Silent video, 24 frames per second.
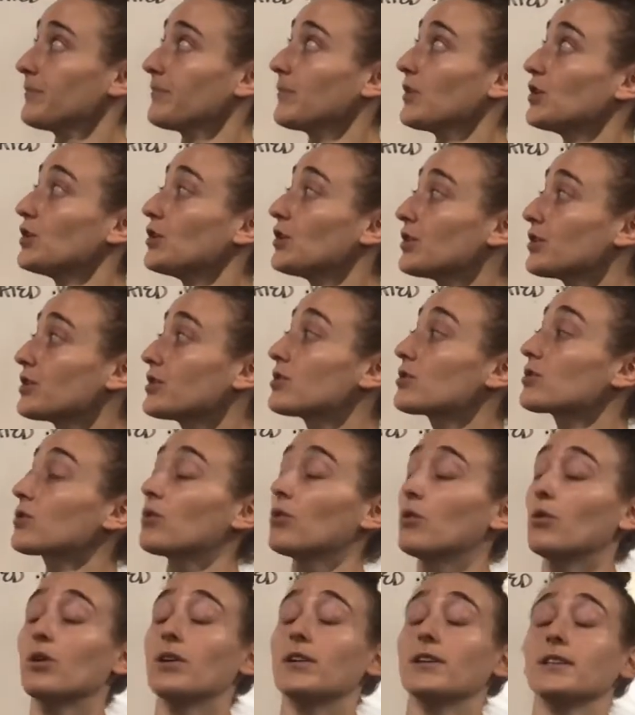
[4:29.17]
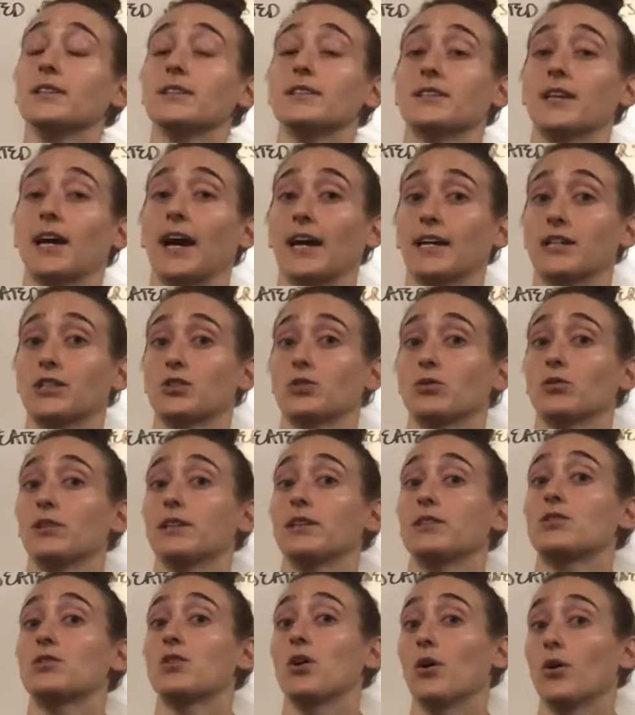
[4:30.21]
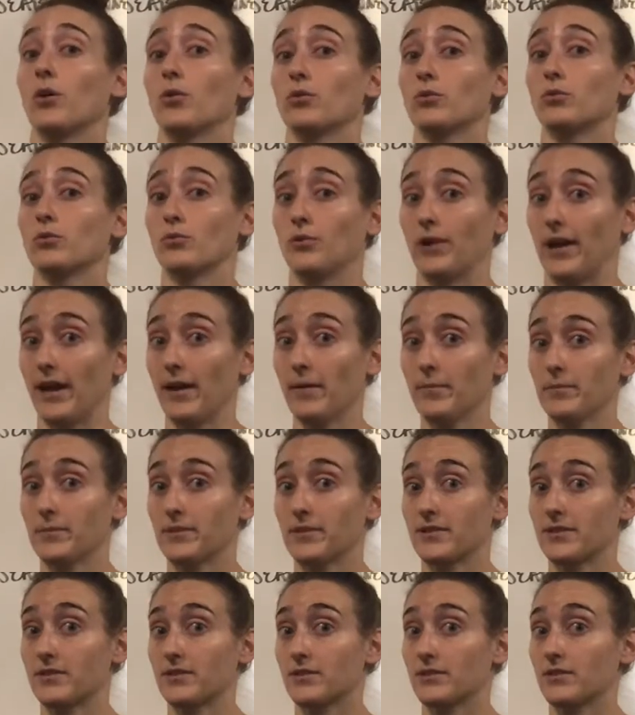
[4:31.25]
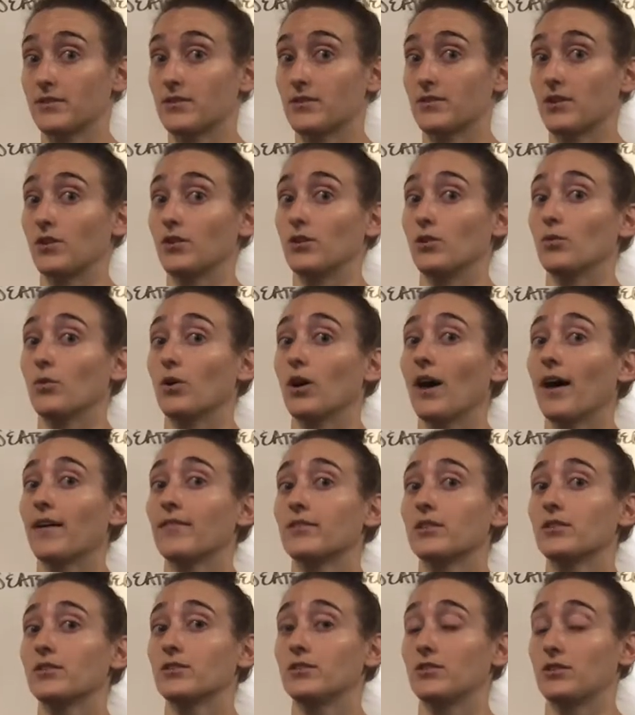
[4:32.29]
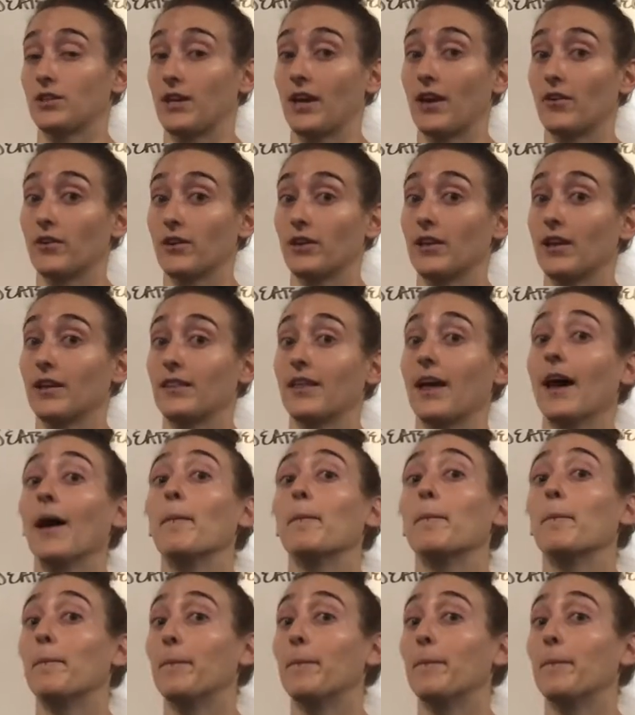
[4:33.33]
Your score is actually total reps, so you will have to calculate that.